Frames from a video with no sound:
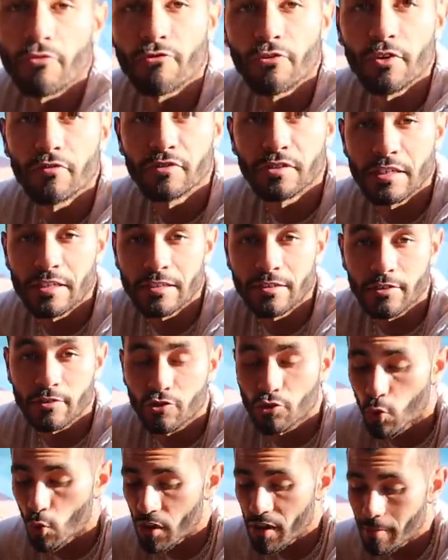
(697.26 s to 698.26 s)
15 to
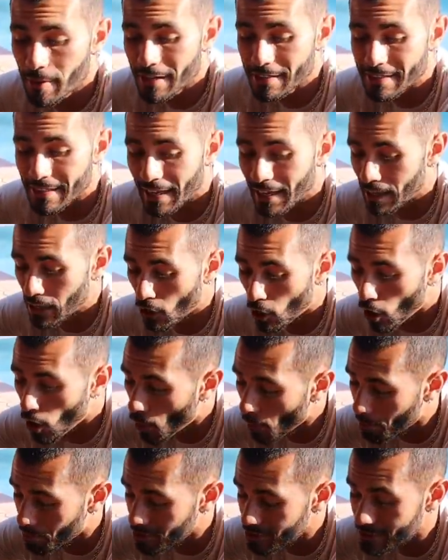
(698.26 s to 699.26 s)
20 minutes to get it
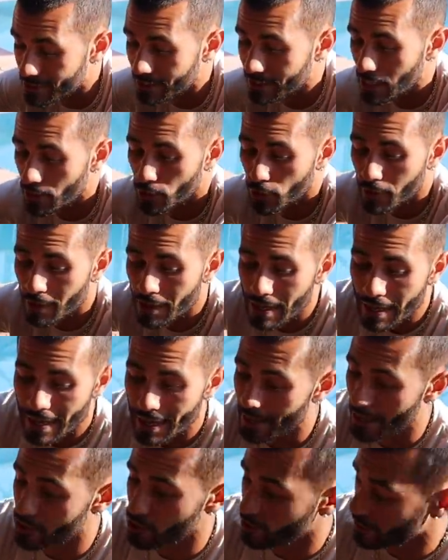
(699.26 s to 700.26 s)
all put together.
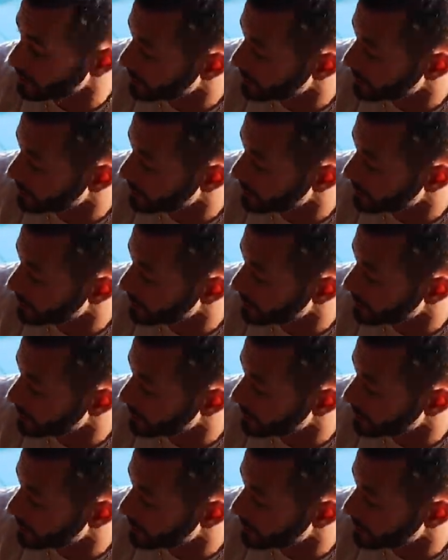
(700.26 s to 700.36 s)
And as you